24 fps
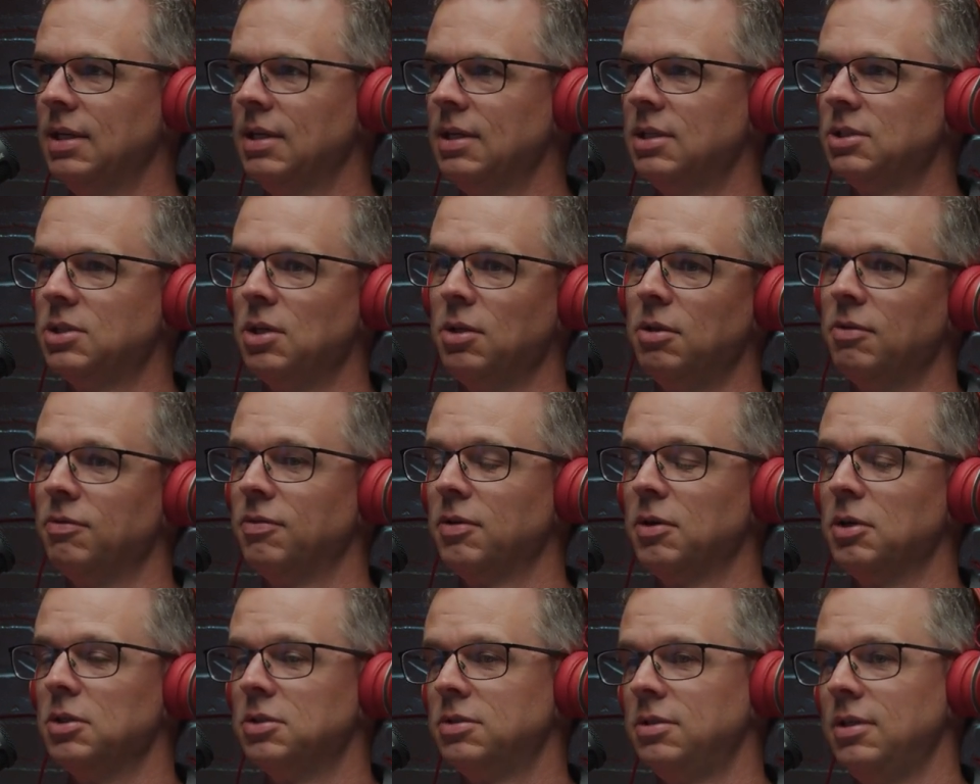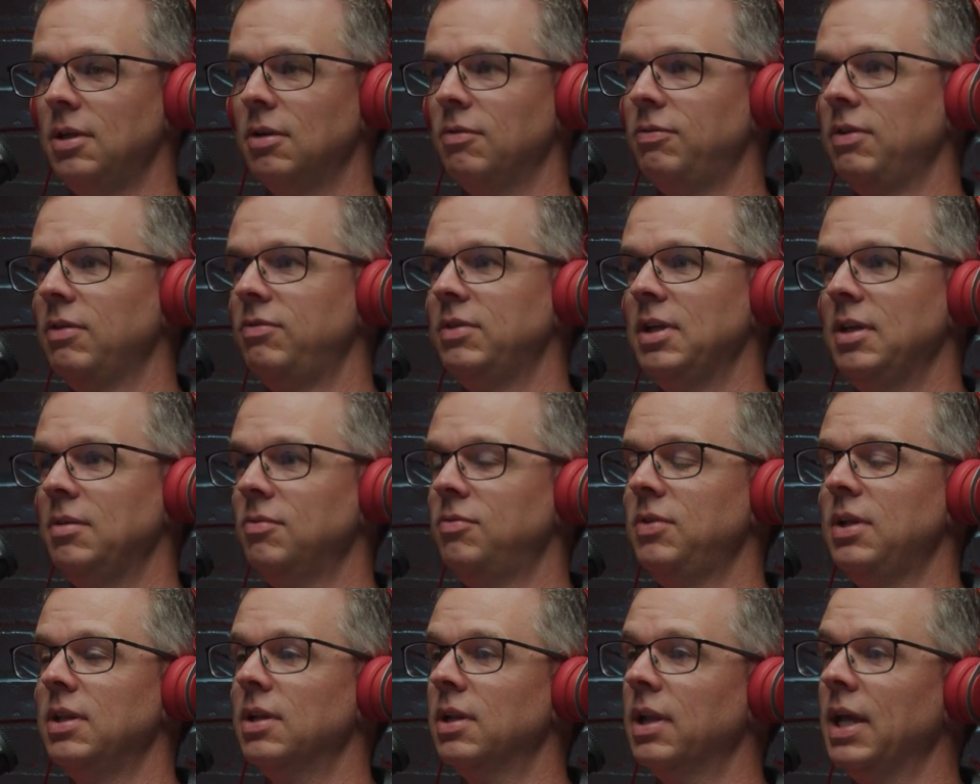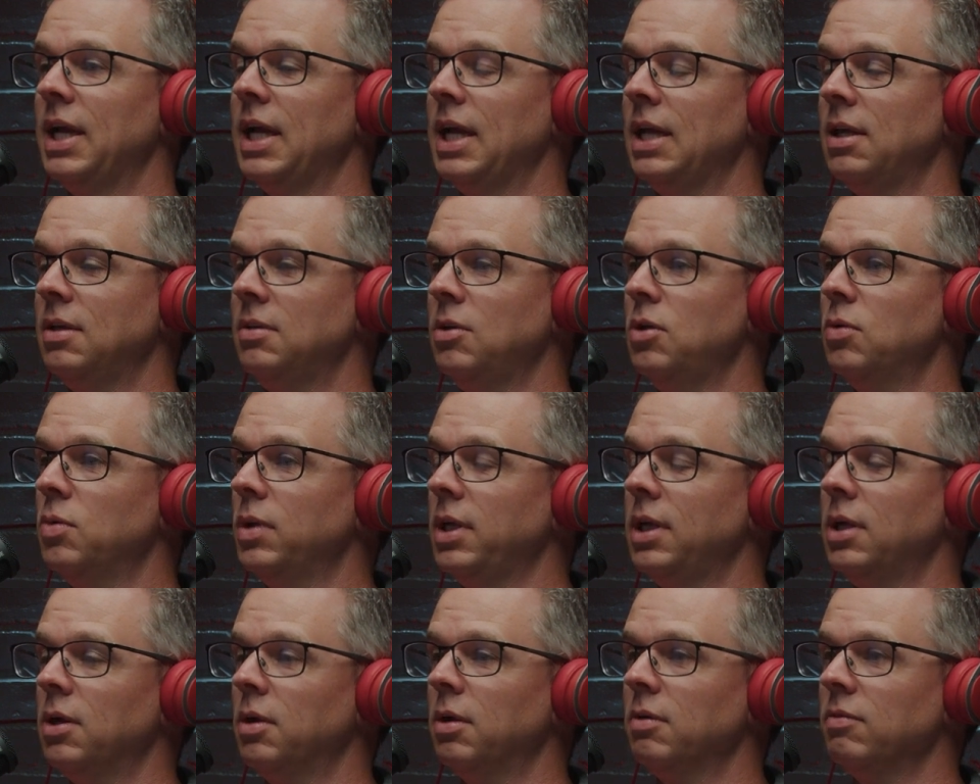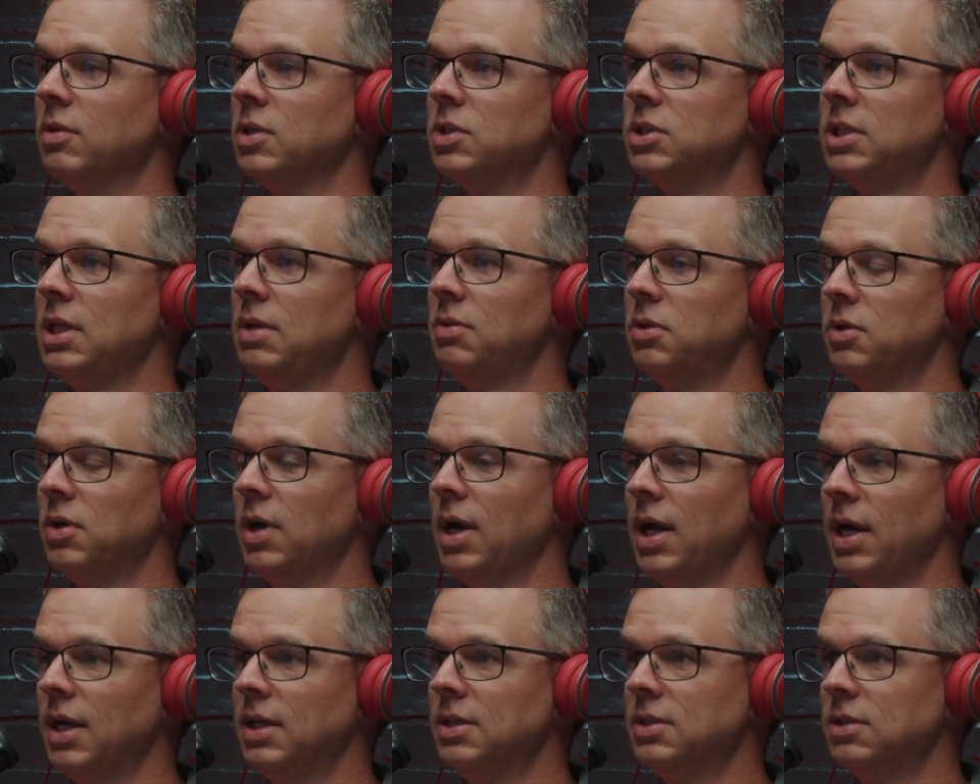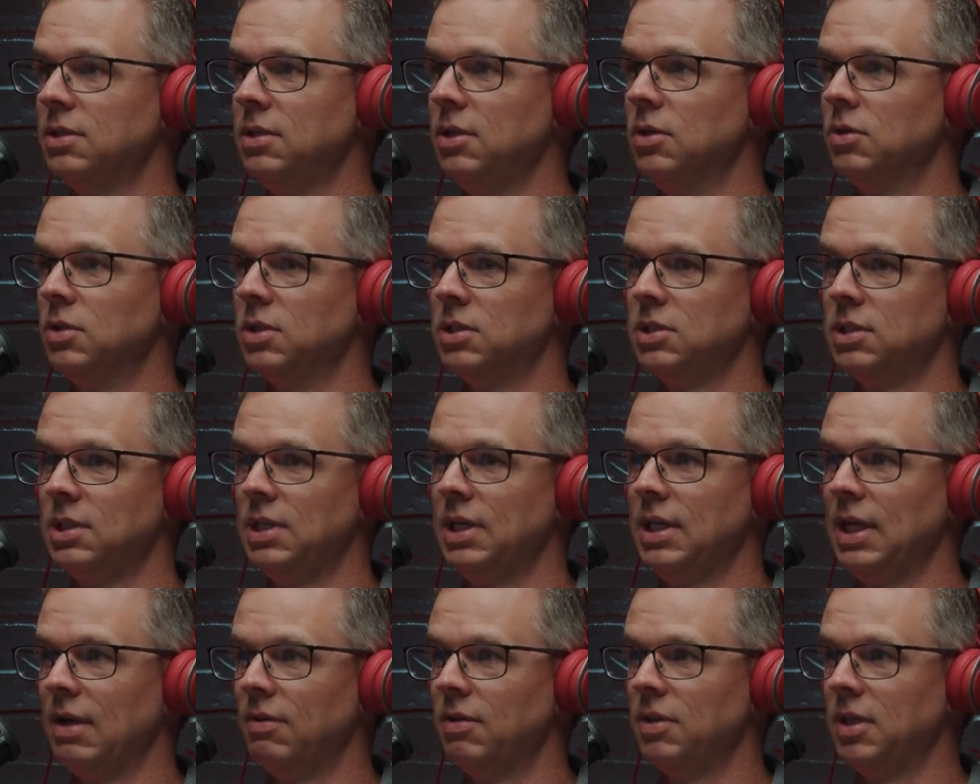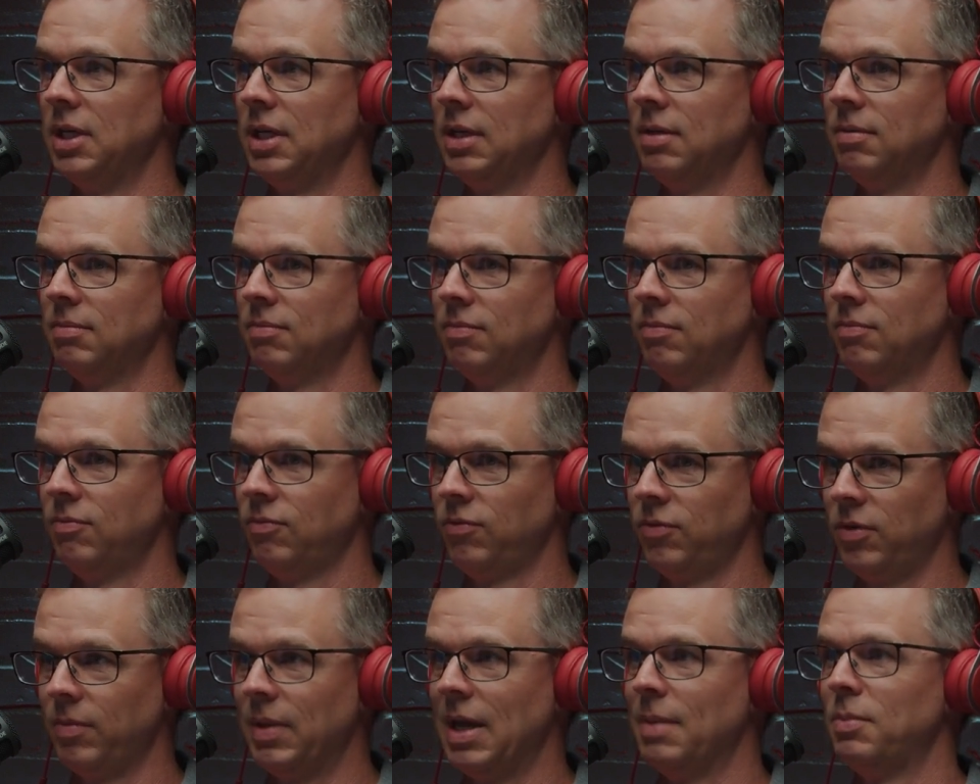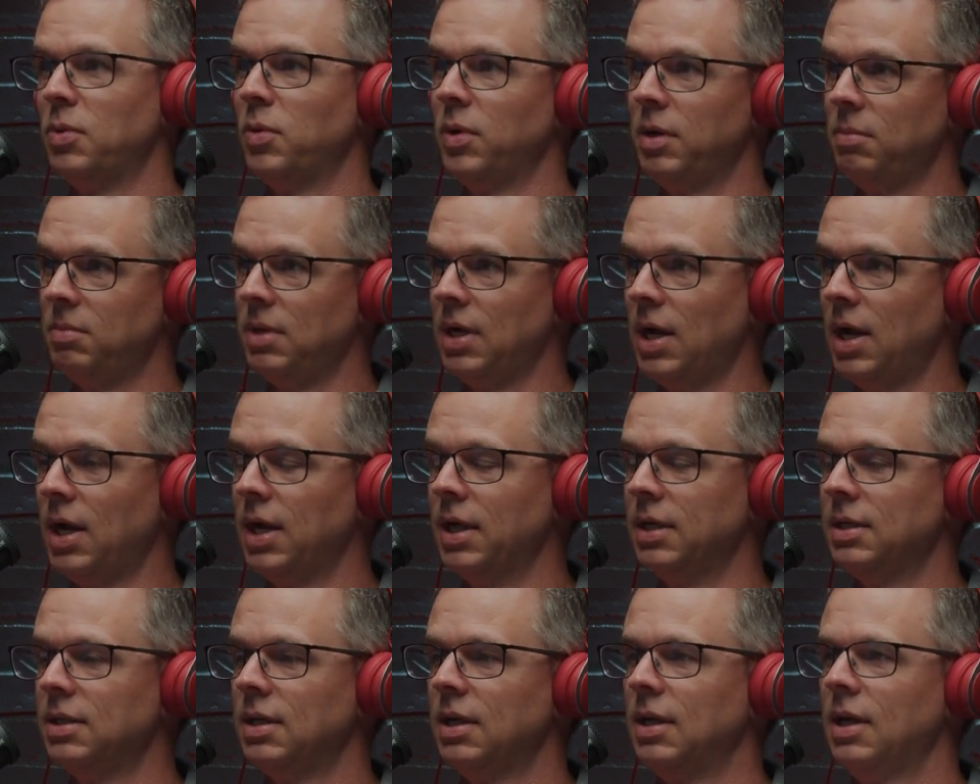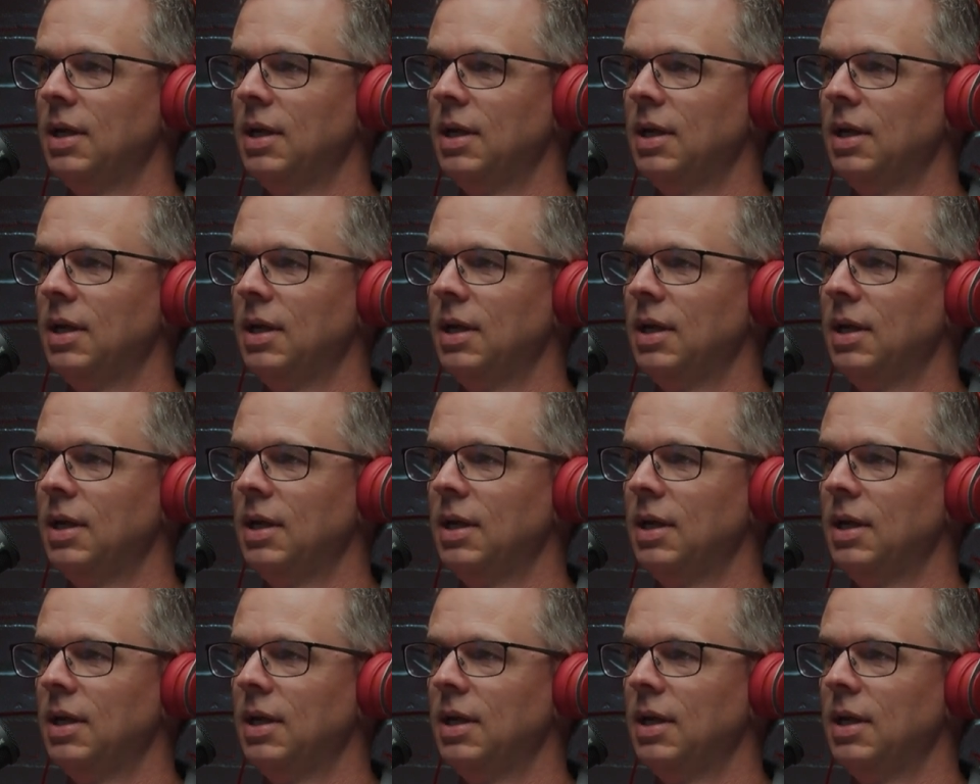So the first, 15 feet of the lane, you really don't ever see with your eyes. You're just seeing everything from that point beyond.